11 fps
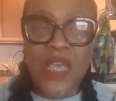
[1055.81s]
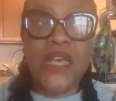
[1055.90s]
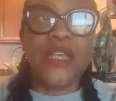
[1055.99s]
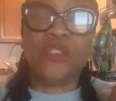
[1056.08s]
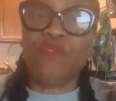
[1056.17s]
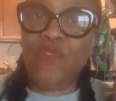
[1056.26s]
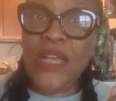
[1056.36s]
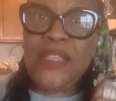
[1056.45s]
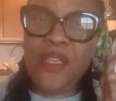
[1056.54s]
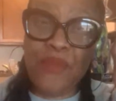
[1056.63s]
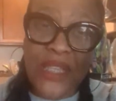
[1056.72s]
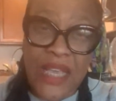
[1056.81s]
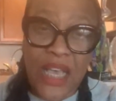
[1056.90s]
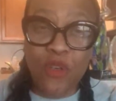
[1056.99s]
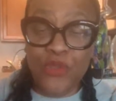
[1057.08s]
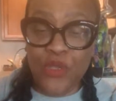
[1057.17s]
So find something that
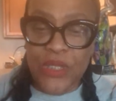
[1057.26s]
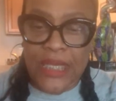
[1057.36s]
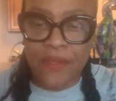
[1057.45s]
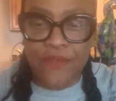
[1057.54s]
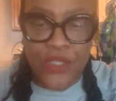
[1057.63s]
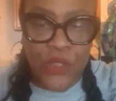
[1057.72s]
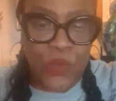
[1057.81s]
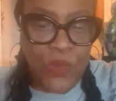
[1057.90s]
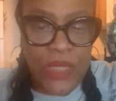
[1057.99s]
helps you self-soothe.